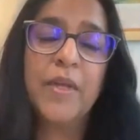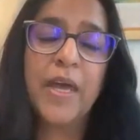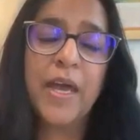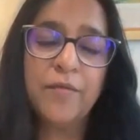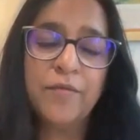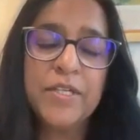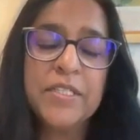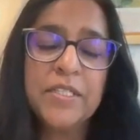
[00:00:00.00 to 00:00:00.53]

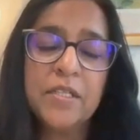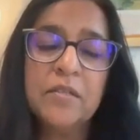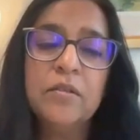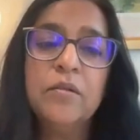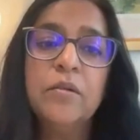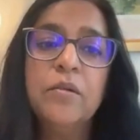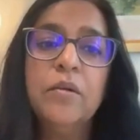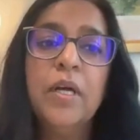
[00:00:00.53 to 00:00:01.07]
every
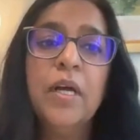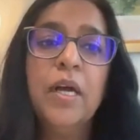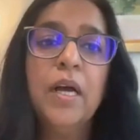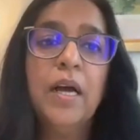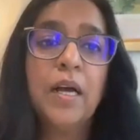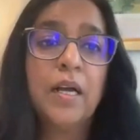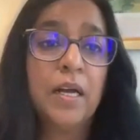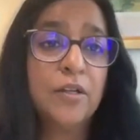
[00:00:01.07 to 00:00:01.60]
single
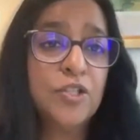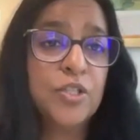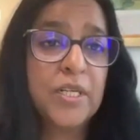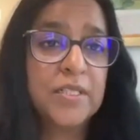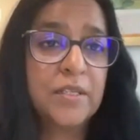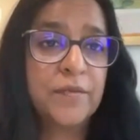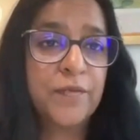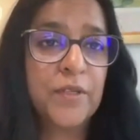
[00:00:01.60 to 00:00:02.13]
country
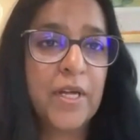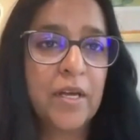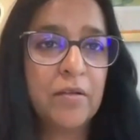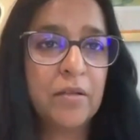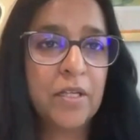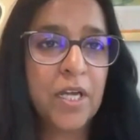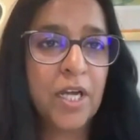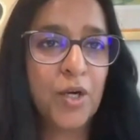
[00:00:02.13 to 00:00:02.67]
has different
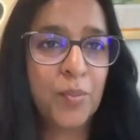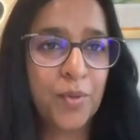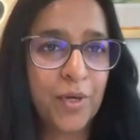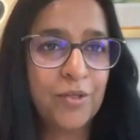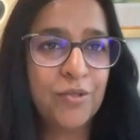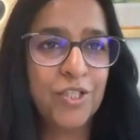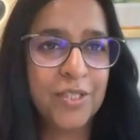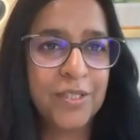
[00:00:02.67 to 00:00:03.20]
healthcare
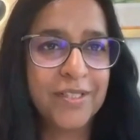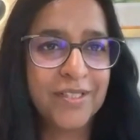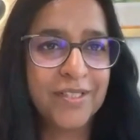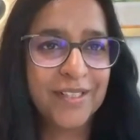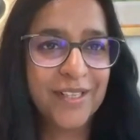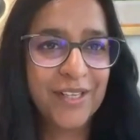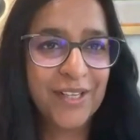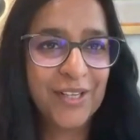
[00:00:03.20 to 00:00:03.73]
approaches.
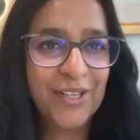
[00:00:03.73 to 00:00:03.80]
